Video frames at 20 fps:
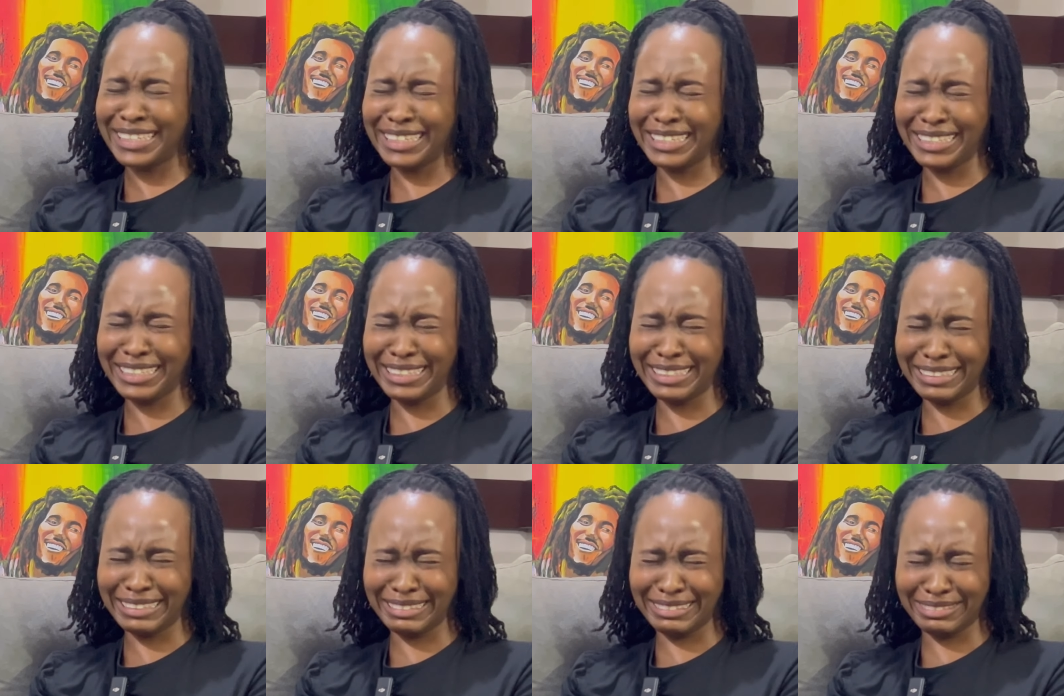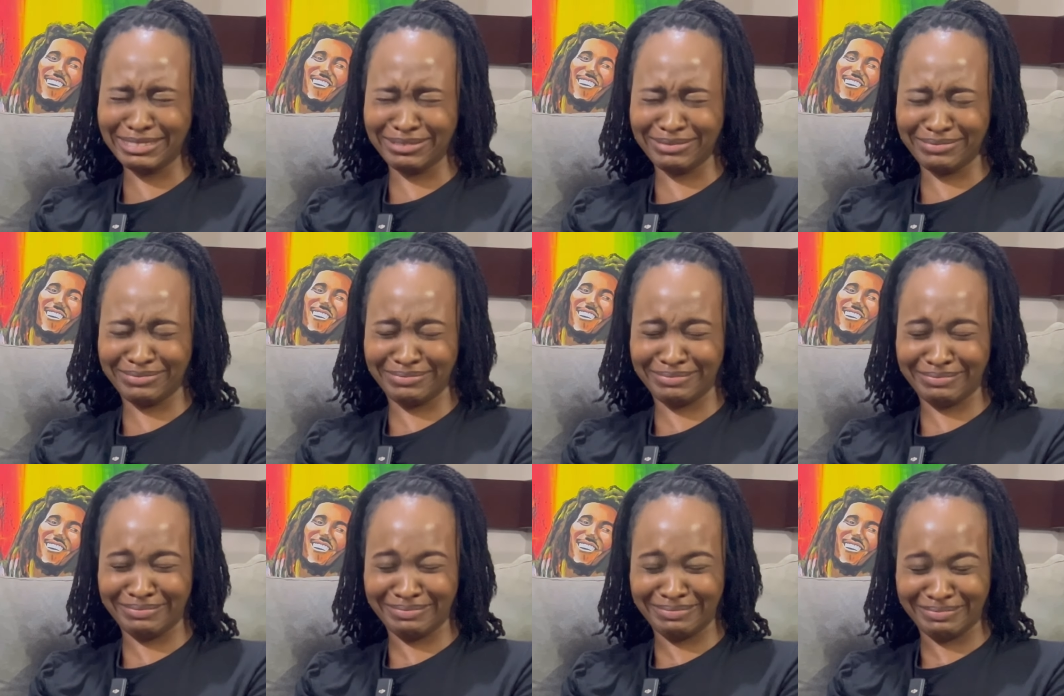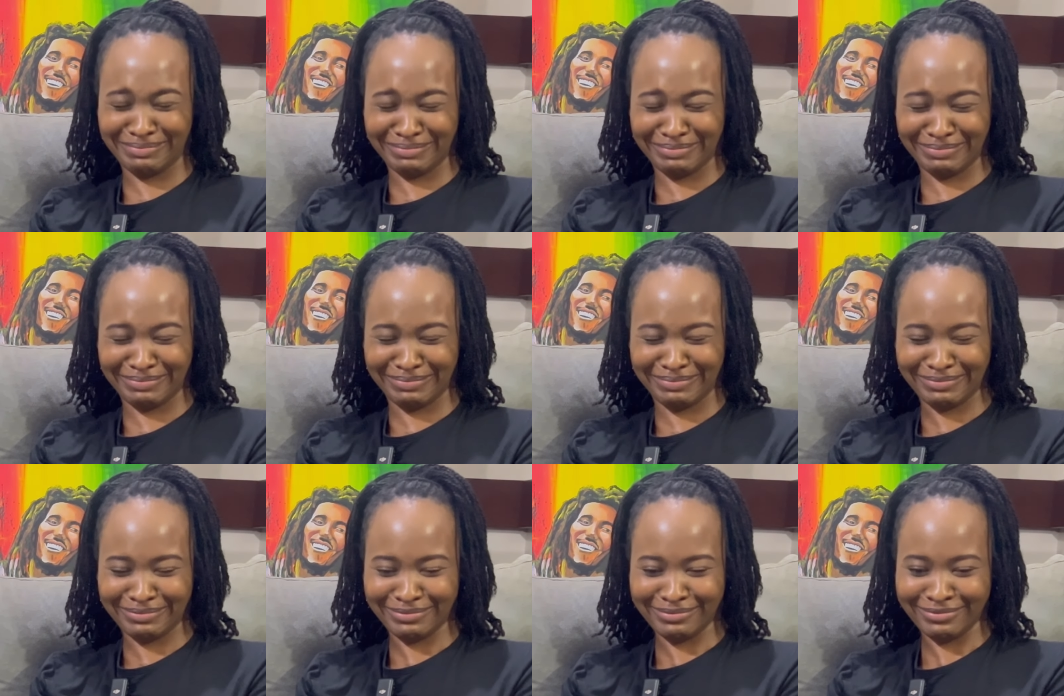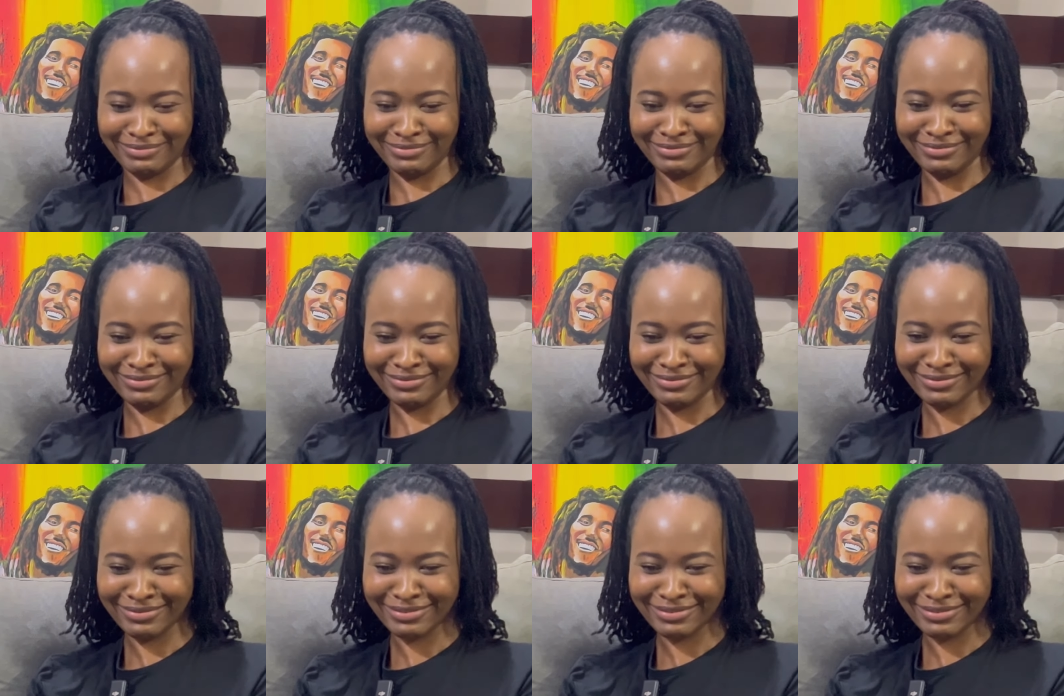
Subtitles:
(no one is talking)